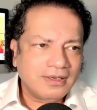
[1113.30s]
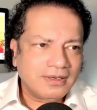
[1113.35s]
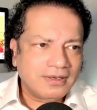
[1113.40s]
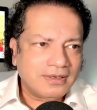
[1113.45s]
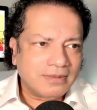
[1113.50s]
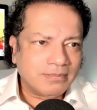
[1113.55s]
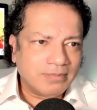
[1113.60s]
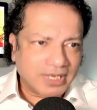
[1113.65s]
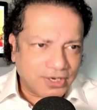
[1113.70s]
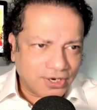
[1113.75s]

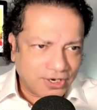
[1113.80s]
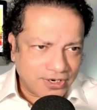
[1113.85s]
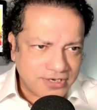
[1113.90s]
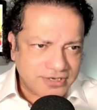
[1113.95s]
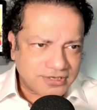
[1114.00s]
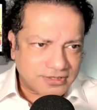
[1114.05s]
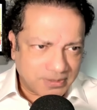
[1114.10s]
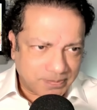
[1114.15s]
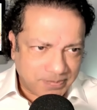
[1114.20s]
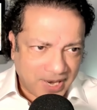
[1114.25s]

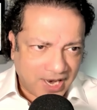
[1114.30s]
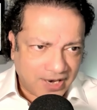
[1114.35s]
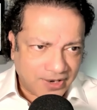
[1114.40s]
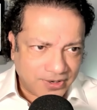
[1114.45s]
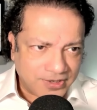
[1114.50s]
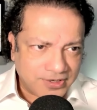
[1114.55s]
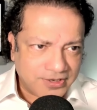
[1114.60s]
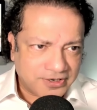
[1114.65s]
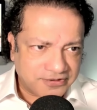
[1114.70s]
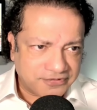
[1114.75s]
because the
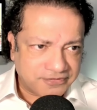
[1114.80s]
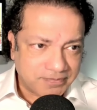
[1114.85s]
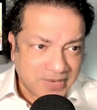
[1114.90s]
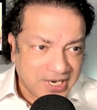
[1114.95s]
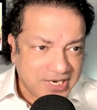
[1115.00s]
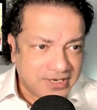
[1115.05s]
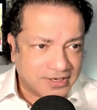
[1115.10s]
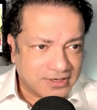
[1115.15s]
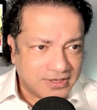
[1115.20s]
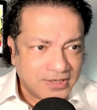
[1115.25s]
power of
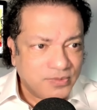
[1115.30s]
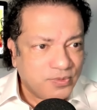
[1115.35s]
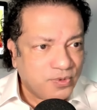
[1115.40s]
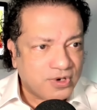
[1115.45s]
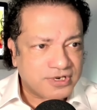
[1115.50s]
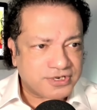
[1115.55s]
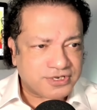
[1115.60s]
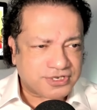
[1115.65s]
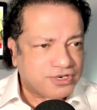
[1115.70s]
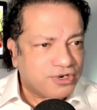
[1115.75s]
Midian
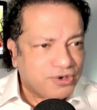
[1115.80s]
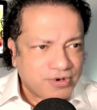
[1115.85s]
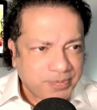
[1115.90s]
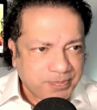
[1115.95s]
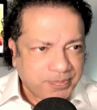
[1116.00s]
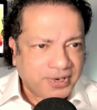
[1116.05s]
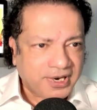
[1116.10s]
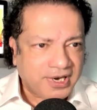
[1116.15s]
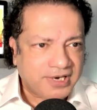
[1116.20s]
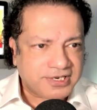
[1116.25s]
was so
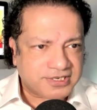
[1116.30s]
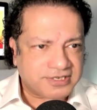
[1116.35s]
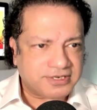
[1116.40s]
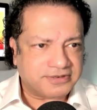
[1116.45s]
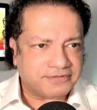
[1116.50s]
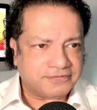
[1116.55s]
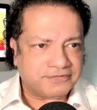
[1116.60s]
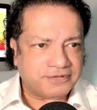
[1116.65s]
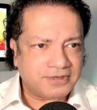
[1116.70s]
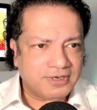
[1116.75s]

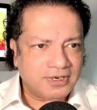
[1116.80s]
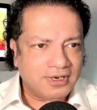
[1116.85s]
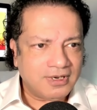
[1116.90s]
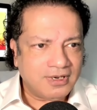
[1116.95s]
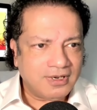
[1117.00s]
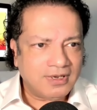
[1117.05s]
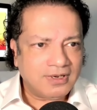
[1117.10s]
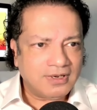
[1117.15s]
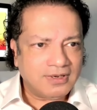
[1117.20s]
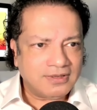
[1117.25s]
oppressive
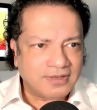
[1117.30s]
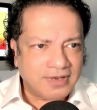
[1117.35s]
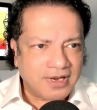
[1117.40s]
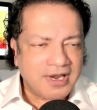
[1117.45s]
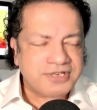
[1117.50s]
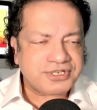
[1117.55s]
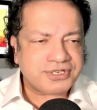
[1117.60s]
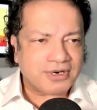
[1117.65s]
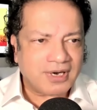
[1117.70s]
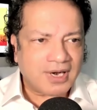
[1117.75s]
the
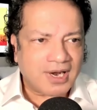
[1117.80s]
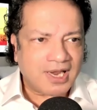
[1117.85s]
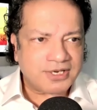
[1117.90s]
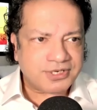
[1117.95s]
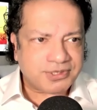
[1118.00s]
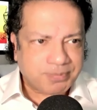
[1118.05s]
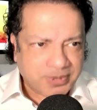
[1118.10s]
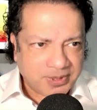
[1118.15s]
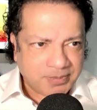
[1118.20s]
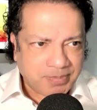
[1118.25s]
Israelites
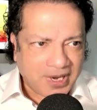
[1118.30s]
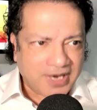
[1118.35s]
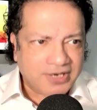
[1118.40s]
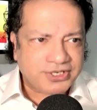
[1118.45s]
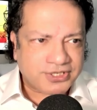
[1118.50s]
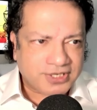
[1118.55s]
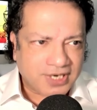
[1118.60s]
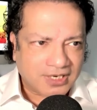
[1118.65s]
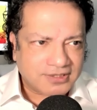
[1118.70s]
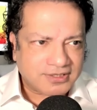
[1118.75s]
prepared
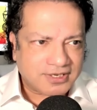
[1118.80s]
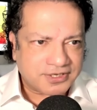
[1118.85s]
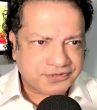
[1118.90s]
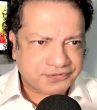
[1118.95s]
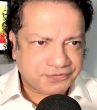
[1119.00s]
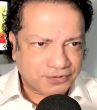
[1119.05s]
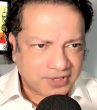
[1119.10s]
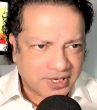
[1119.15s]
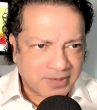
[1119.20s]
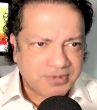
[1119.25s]
shelters
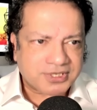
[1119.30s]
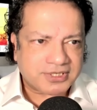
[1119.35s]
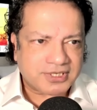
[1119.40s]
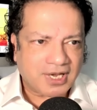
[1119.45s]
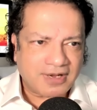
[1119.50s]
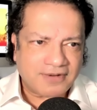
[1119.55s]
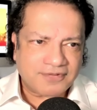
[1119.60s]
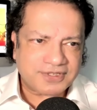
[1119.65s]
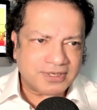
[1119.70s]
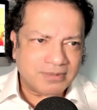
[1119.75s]
for
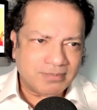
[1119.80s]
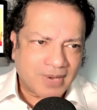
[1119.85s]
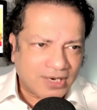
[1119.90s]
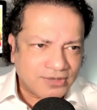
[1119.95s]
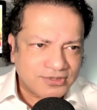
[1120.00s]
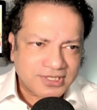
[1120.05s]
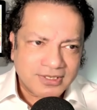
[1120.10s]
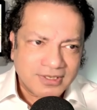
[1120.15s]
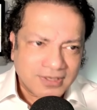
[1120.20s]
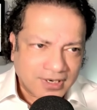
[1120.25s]
themselves in
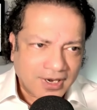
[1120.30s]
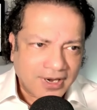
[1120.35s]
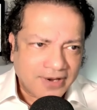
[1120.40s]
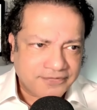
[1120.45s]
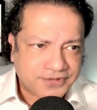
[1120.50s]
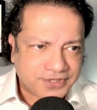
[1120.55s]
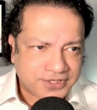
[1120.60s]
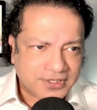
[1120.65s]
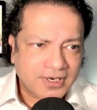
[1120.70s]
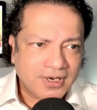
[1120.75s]
mountain
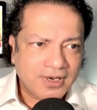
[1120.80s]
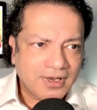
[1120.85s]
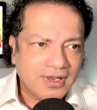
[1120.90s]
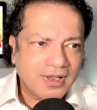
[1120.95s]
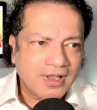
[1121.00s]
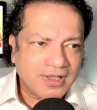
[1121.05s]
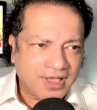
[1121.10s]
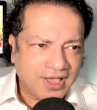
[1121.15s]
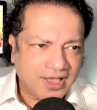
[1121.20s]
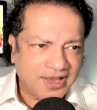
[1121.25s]
clefts,
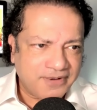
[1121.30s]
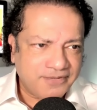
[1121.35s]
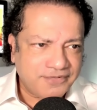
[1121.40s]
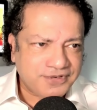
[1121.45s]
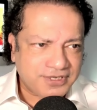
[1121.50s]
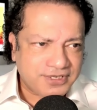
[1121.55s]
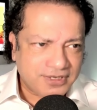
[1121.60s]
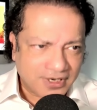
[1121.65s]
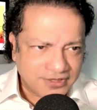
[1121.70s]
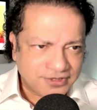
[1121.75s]

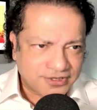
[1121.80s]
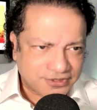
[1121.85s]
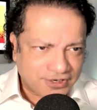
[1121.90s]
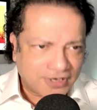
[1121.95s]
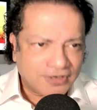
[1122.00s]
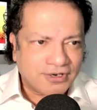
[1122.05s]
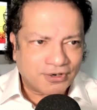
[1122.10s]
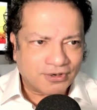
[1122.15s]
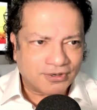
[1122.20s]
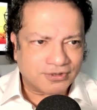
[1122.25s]
caves, and
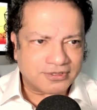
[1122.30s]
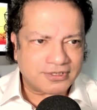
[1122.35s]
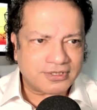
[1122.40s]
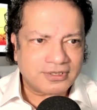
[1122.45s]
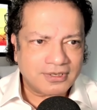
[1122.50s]
strongholds.